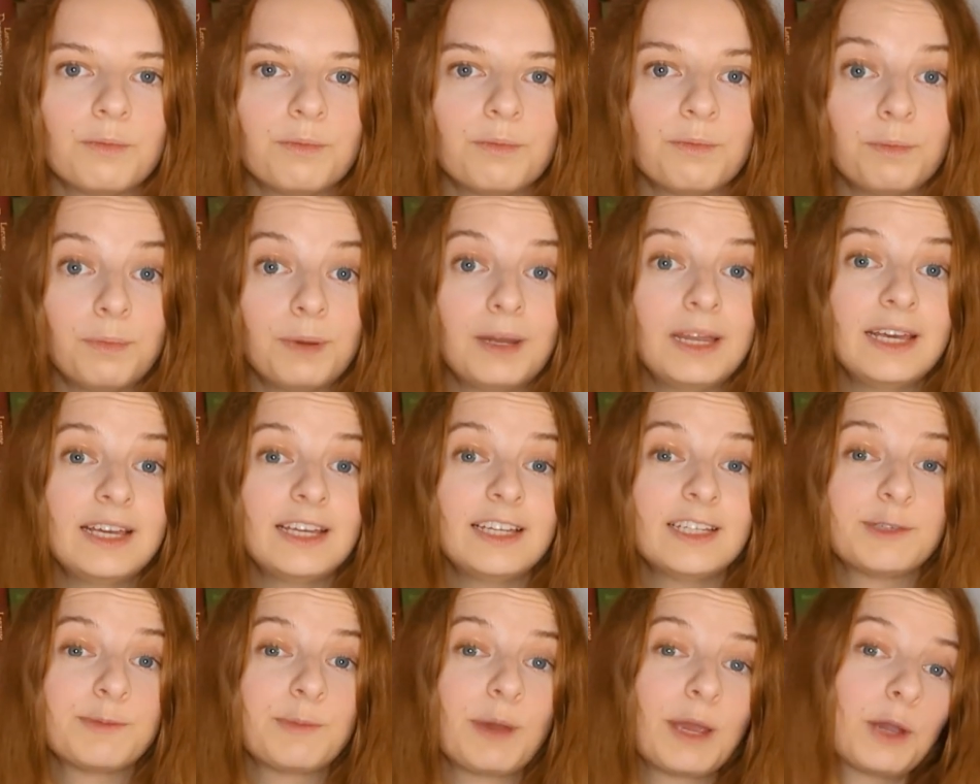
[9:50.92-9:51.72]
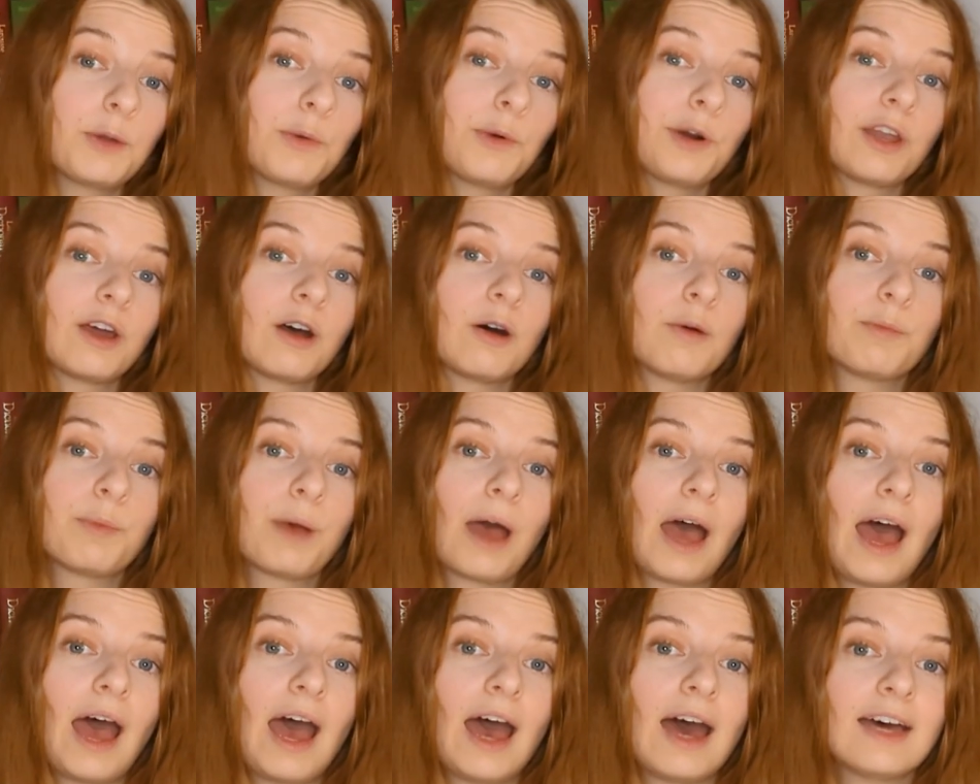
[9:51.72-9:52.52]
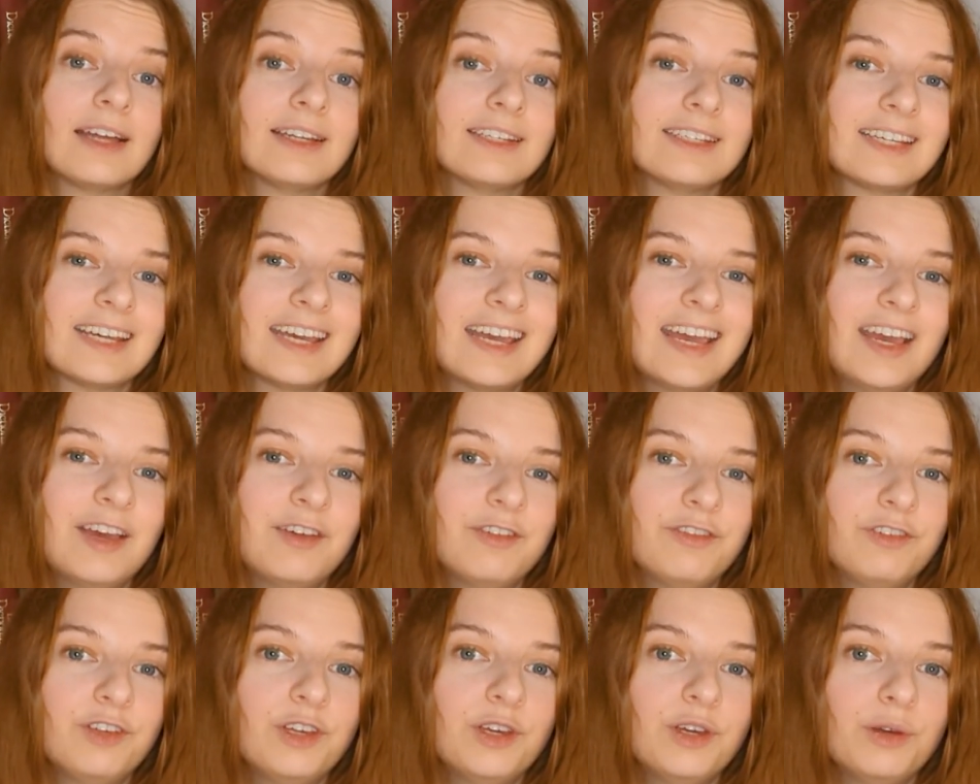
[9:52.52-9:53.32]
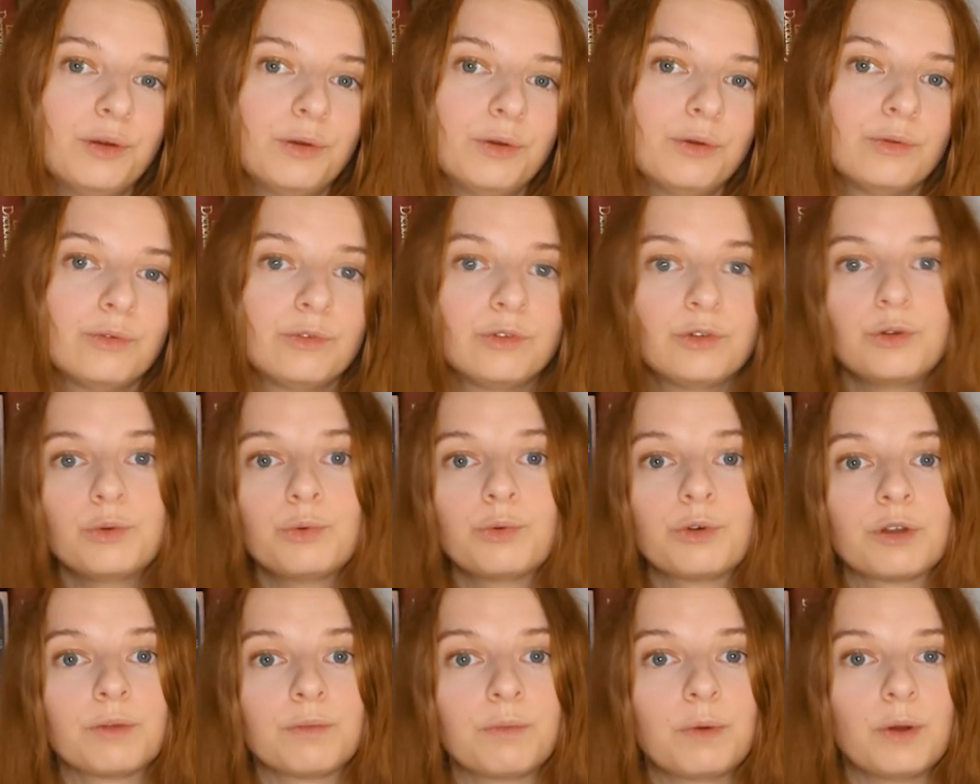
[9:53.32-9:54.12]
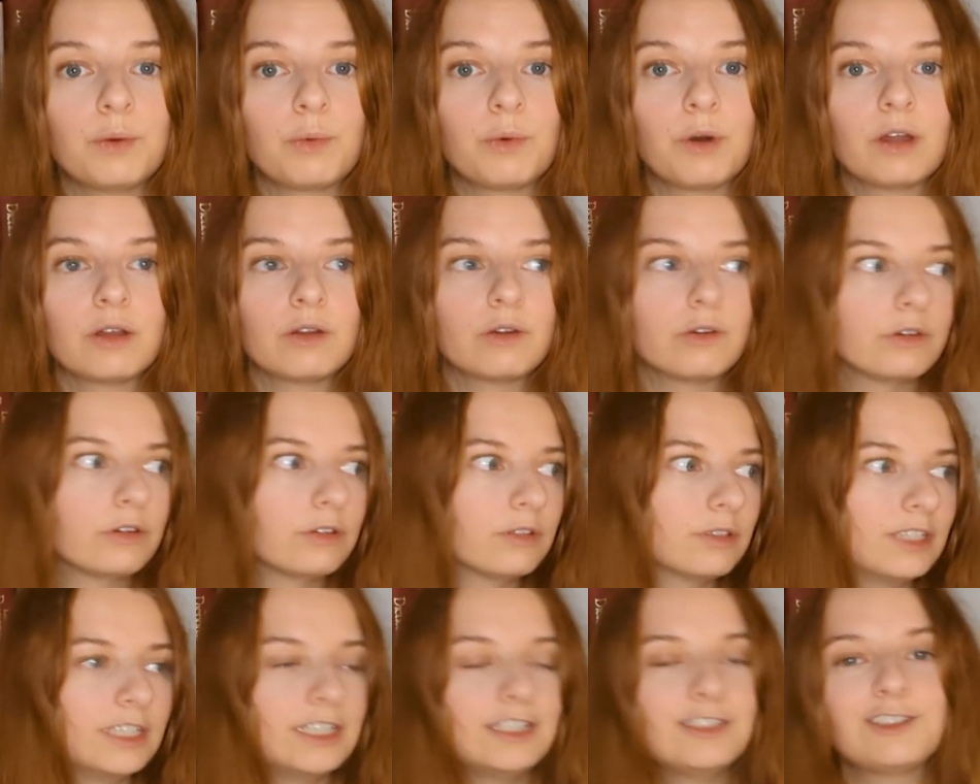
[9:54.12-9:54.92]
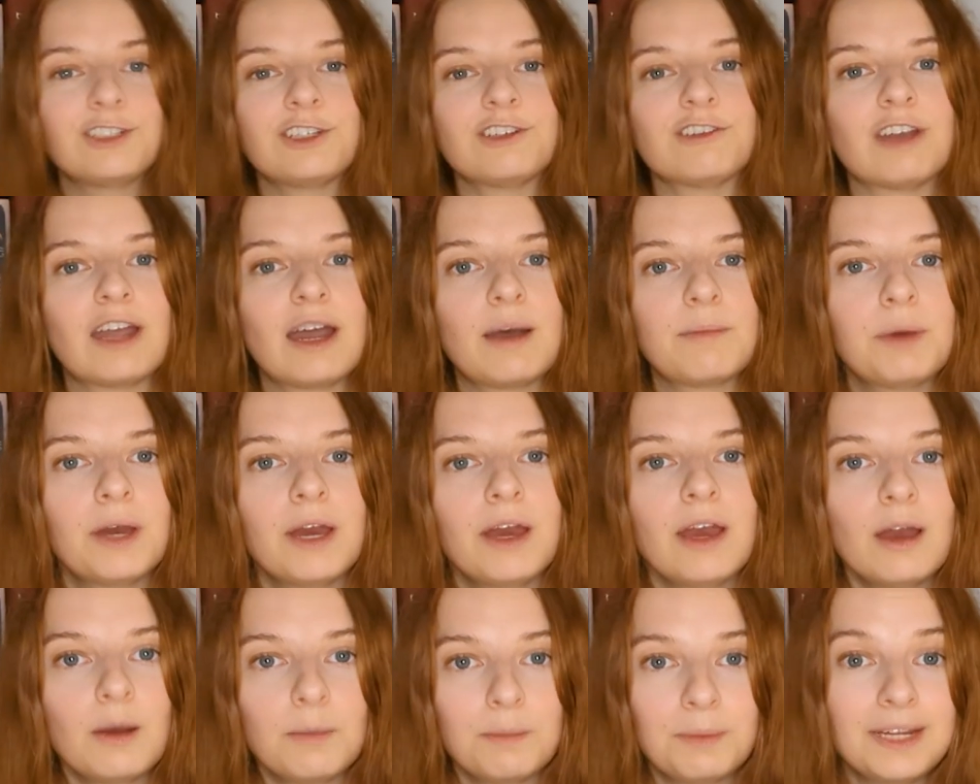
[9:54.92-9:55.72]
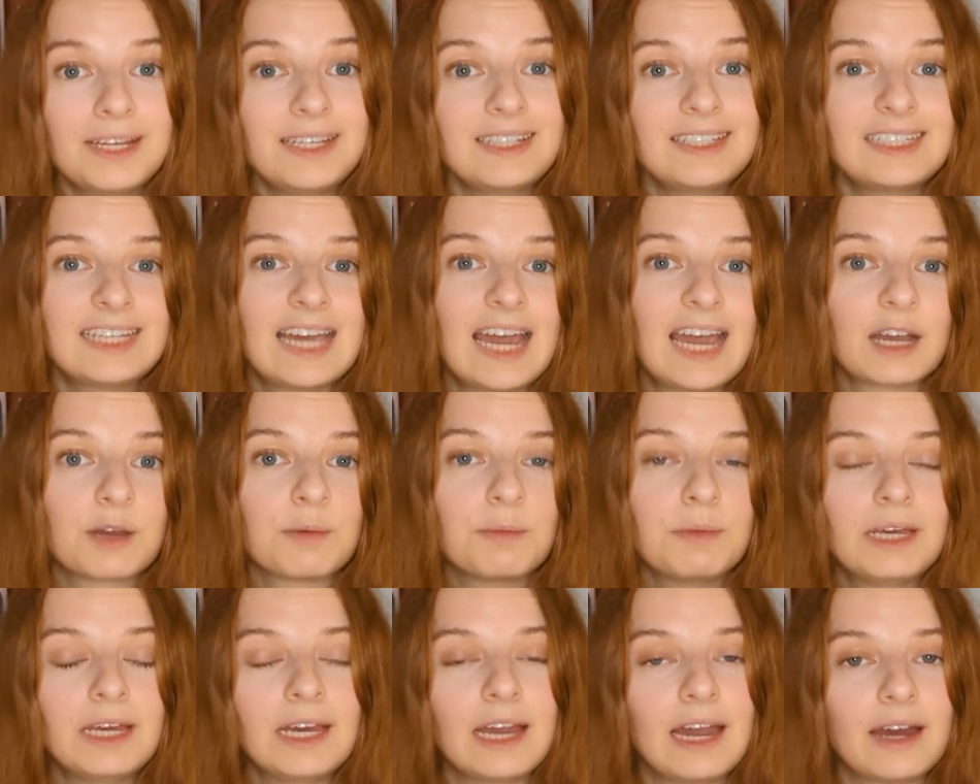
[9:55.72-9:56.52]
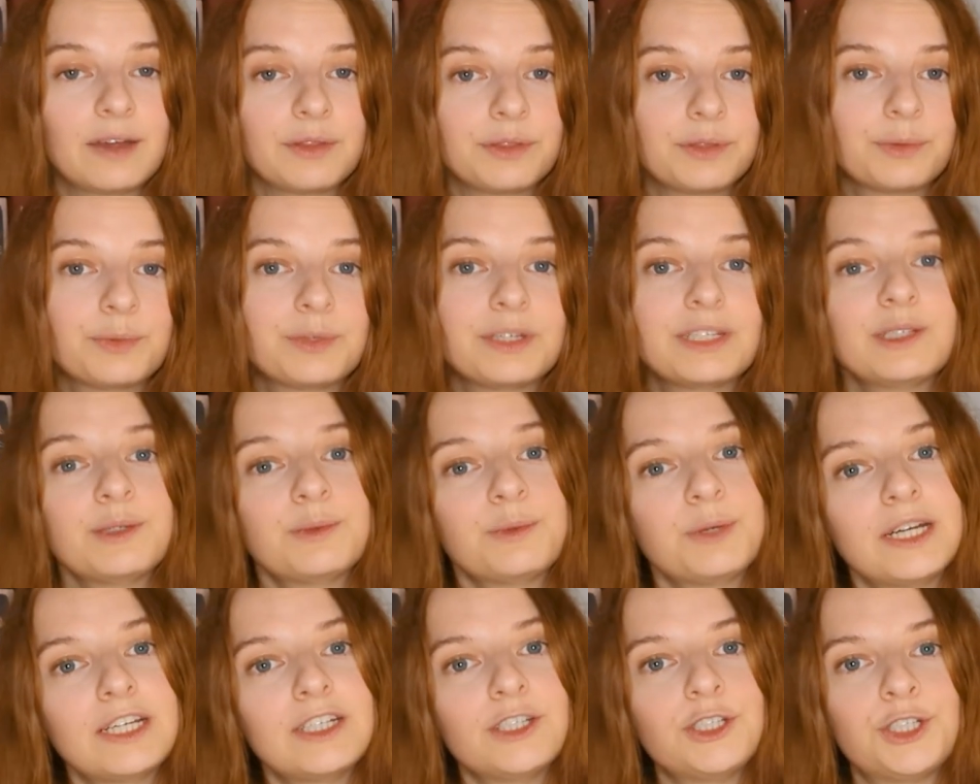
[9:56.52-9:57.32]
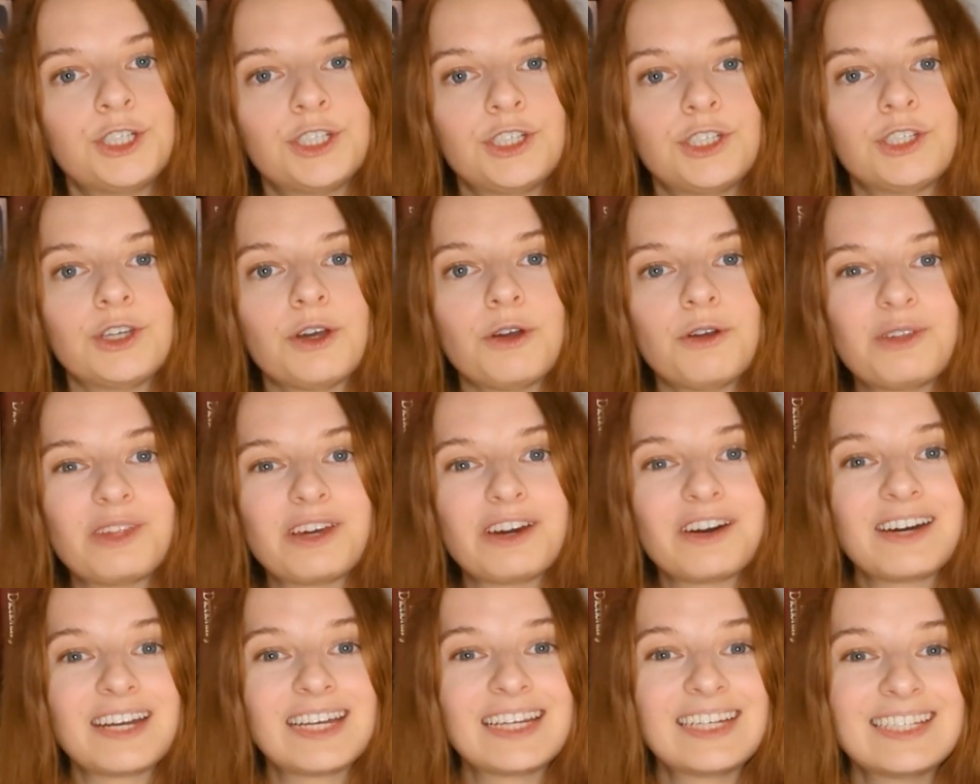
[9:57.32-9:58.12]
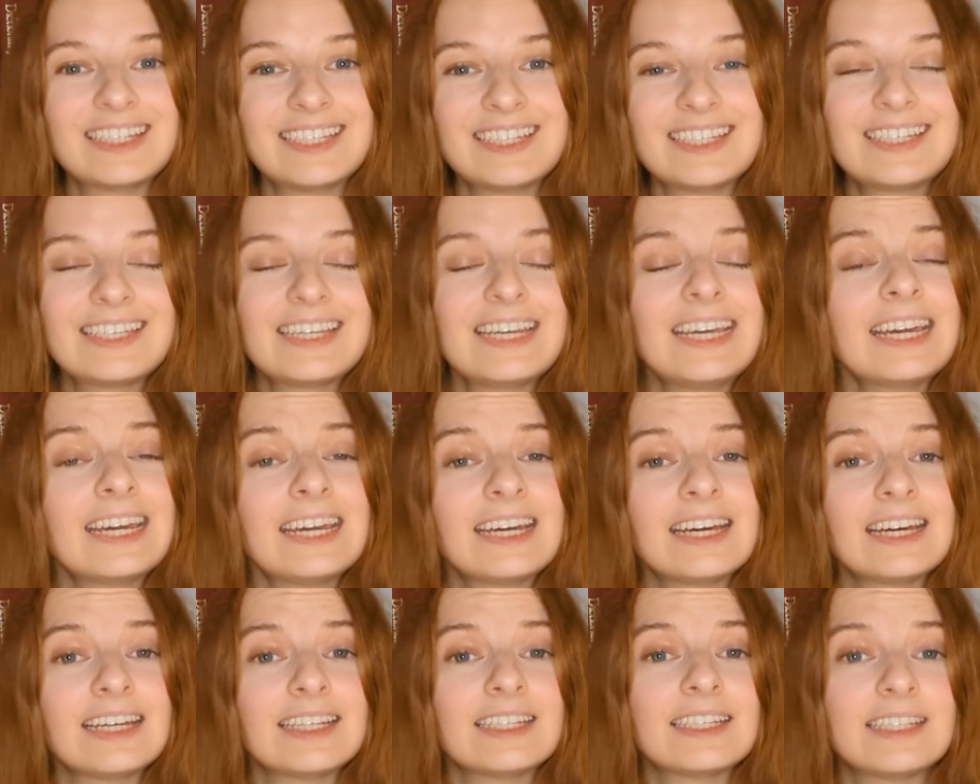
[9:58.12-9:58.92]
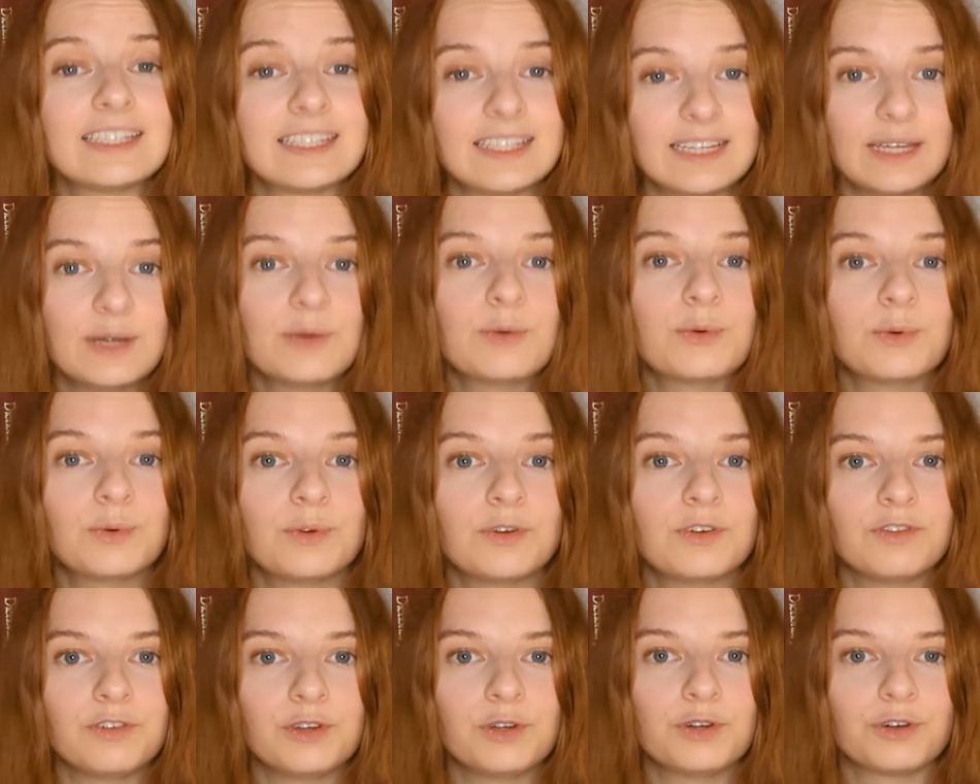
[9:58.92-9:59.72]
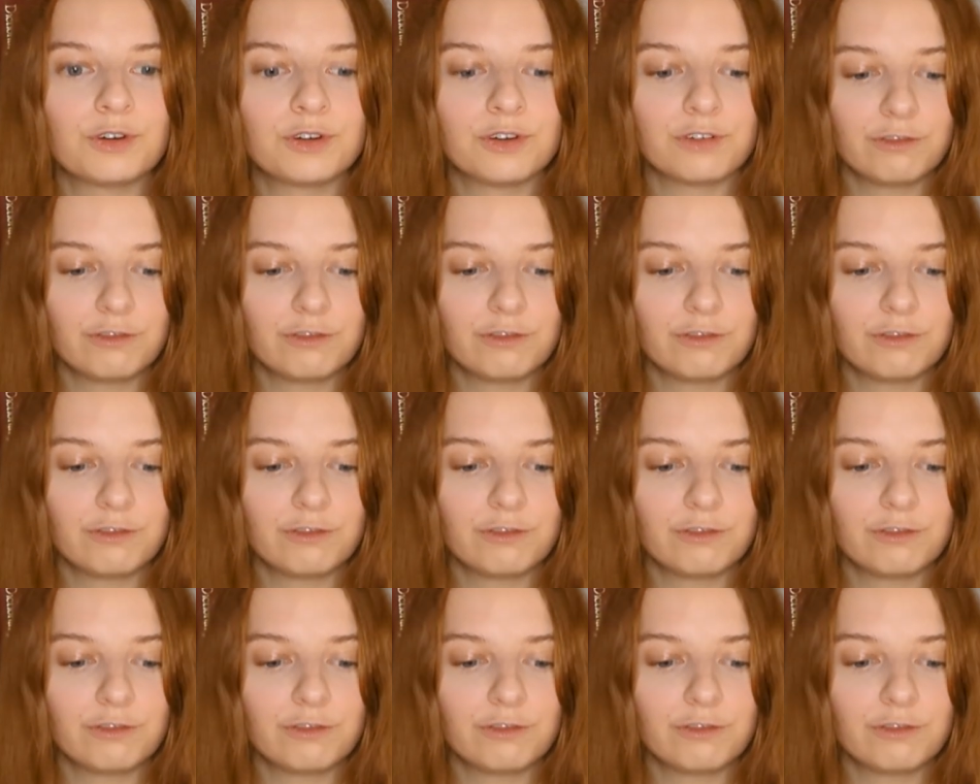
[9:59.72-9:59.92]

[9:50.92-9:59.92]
please make one up, and if you do want to put one on Instagram, please tag me at the Wisdom Wench so that I can see it and see all of your